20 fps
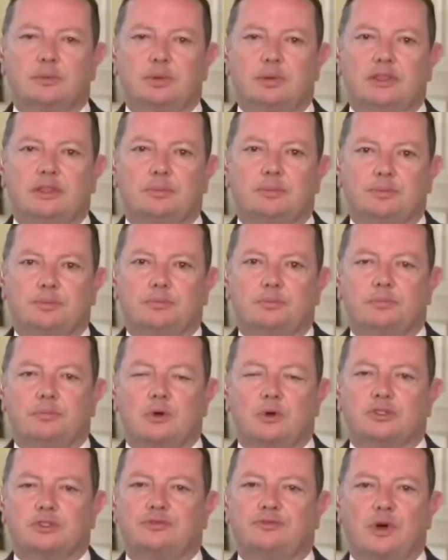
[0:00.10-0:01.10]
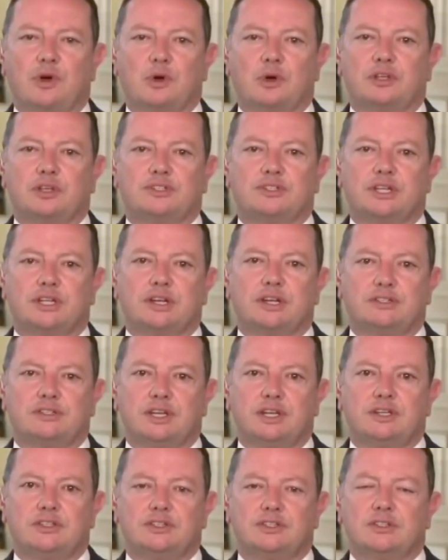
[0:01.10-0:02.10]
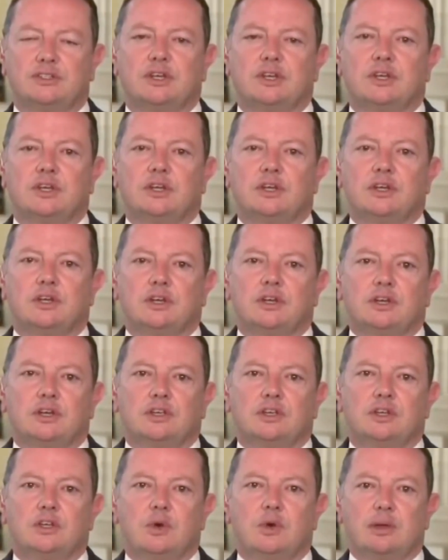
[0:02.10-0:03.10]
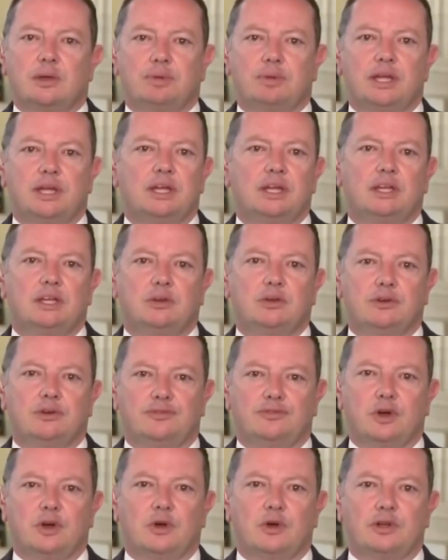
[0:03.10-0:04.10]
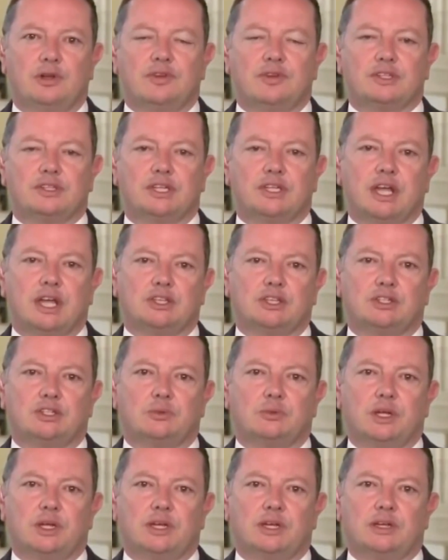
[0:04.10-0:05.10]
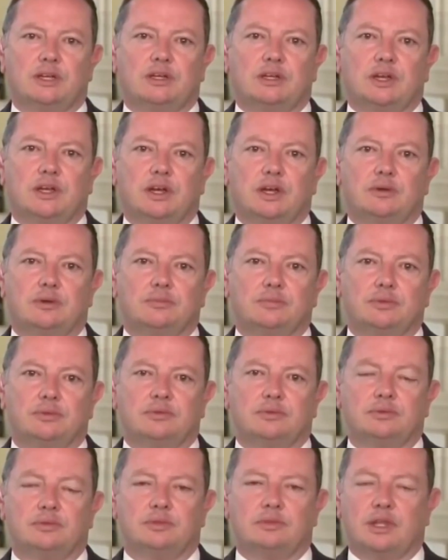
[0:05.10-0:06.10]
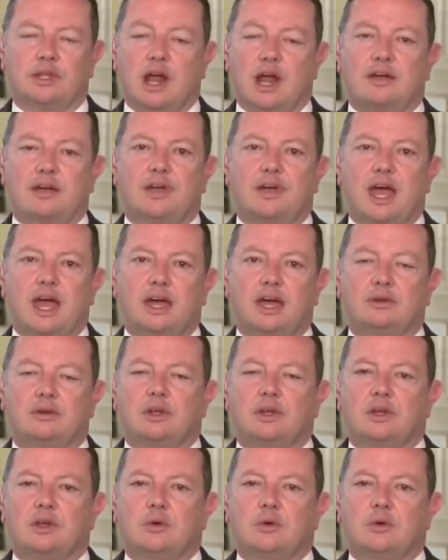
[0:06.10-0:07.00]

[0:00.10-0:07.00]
to be the most focused and intense UAP UFO investigation week that I've had.